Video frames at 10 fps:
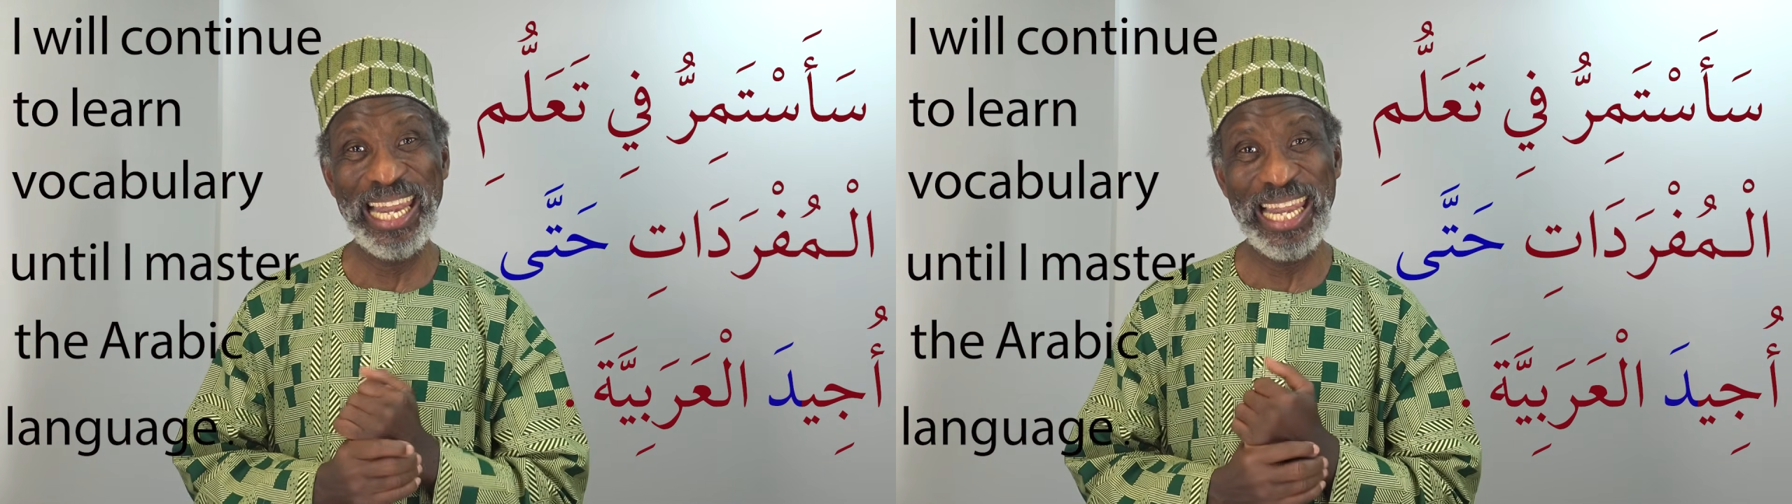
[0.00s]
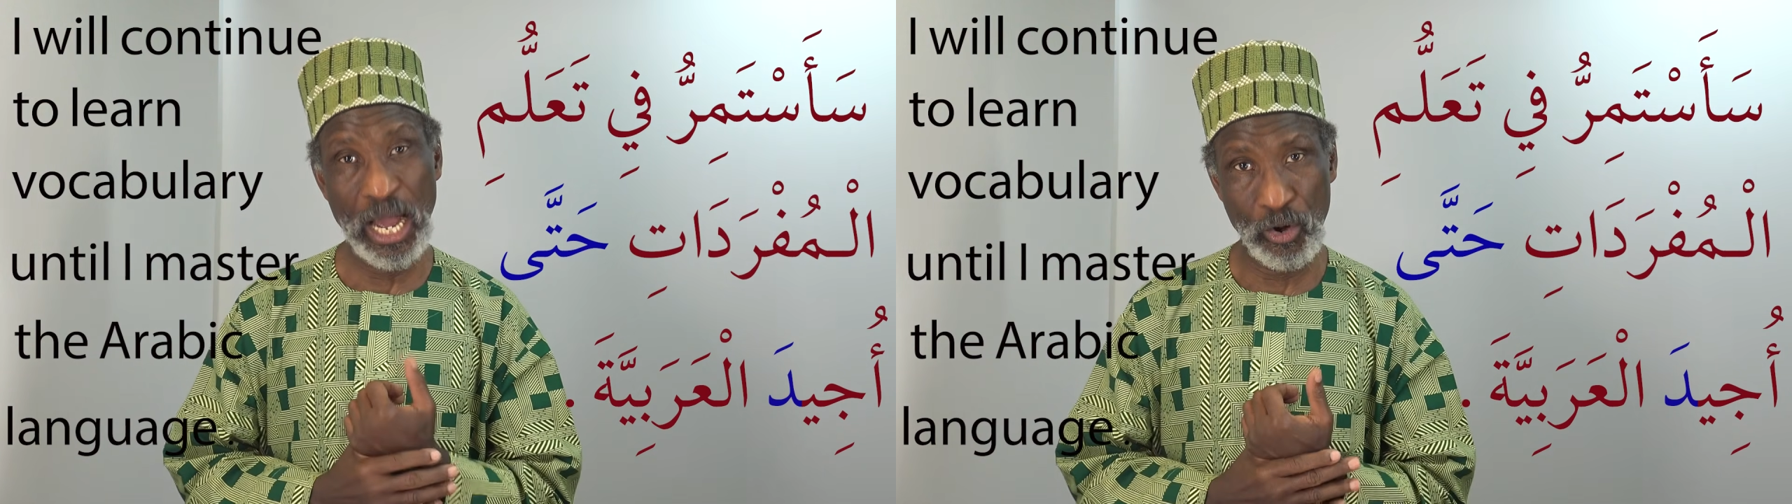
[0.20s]

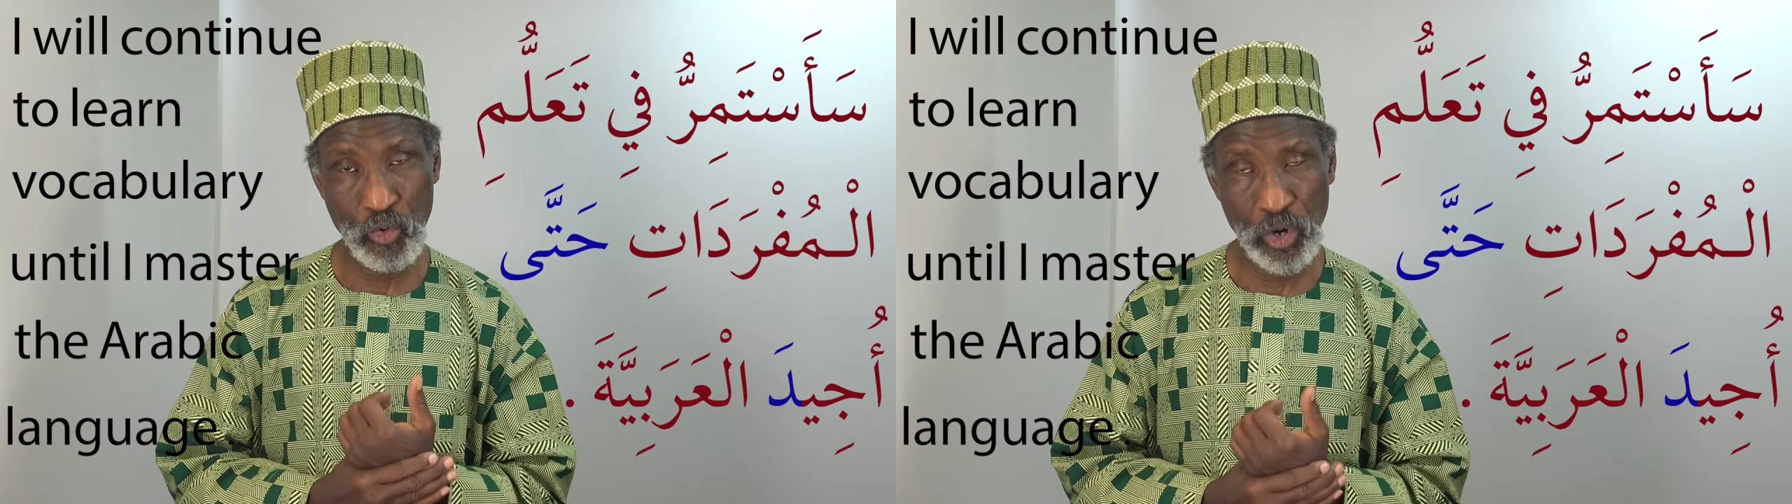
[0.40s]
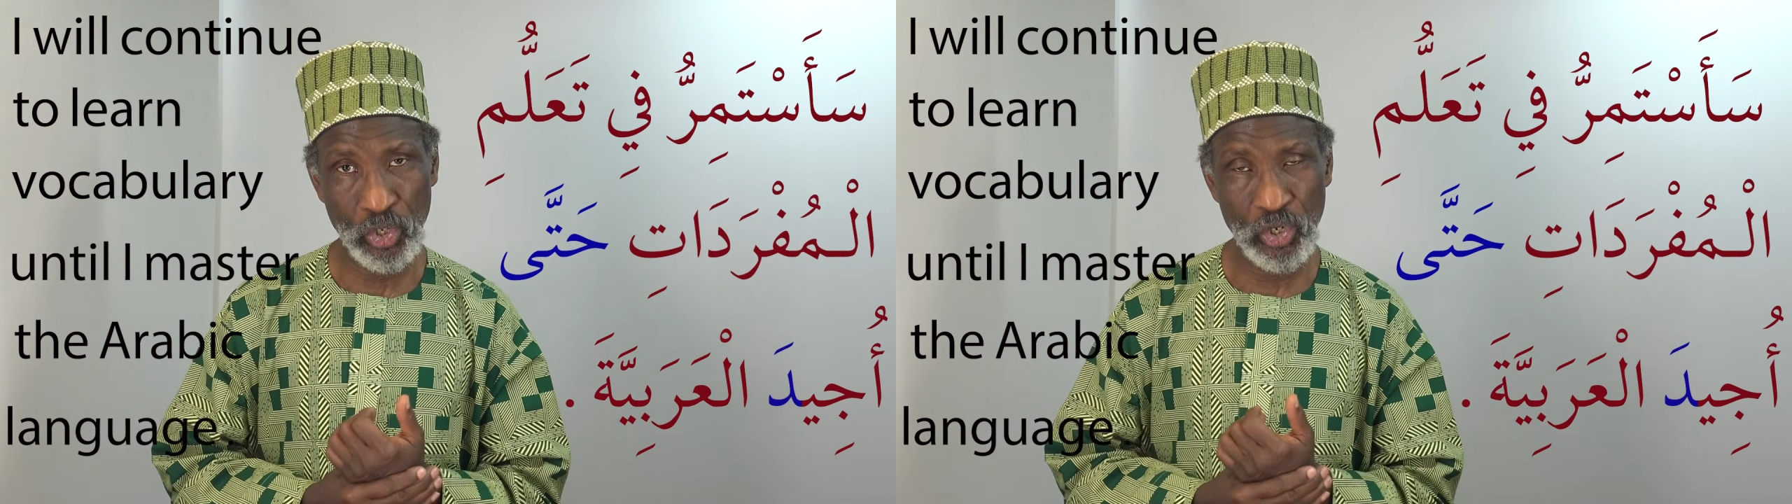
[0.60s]

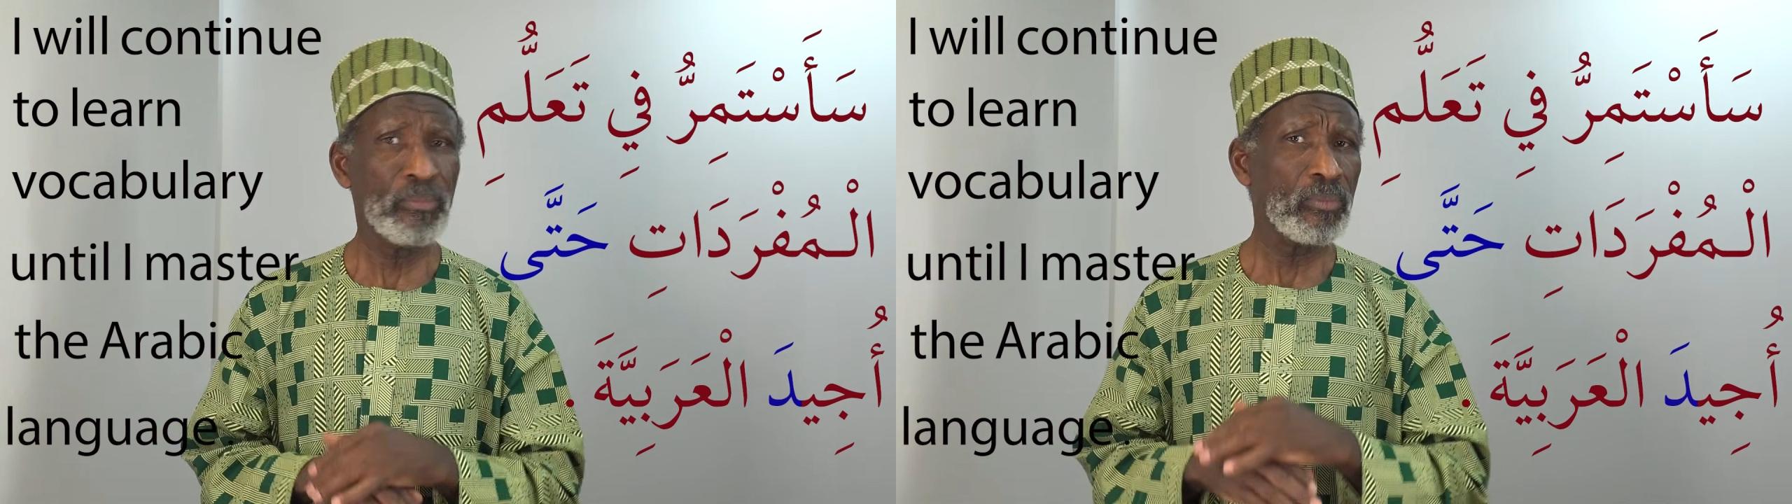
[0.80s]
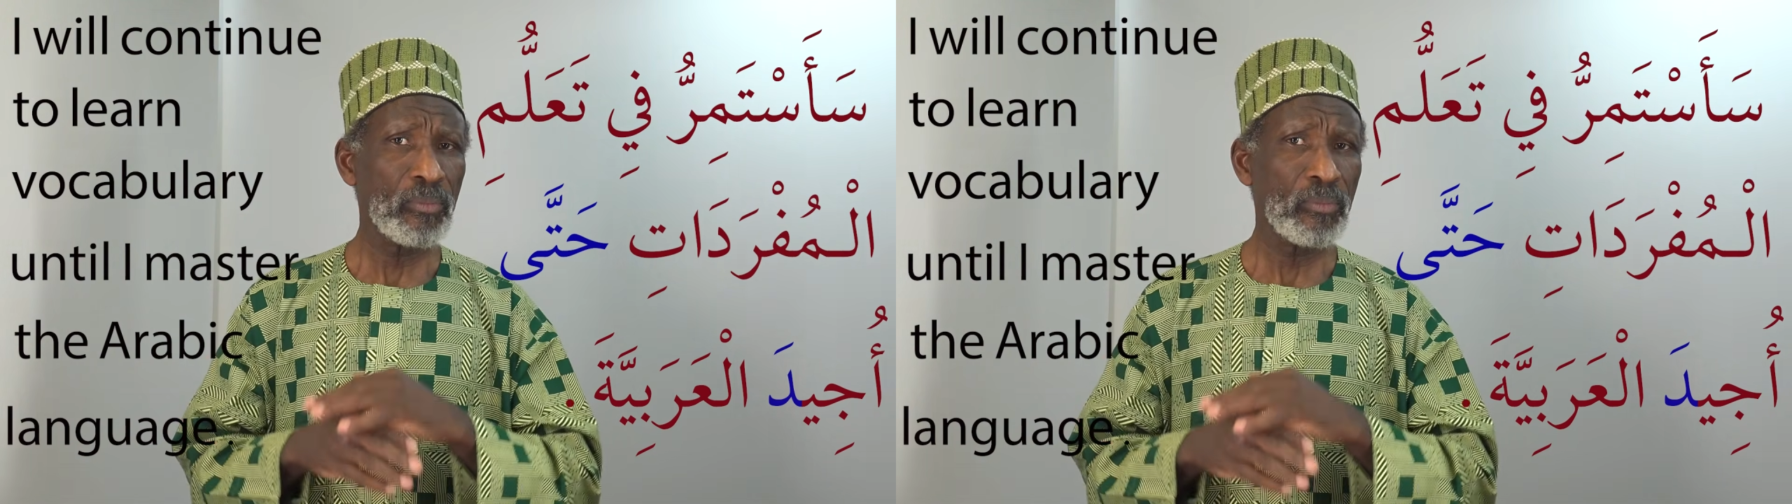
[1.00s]
language.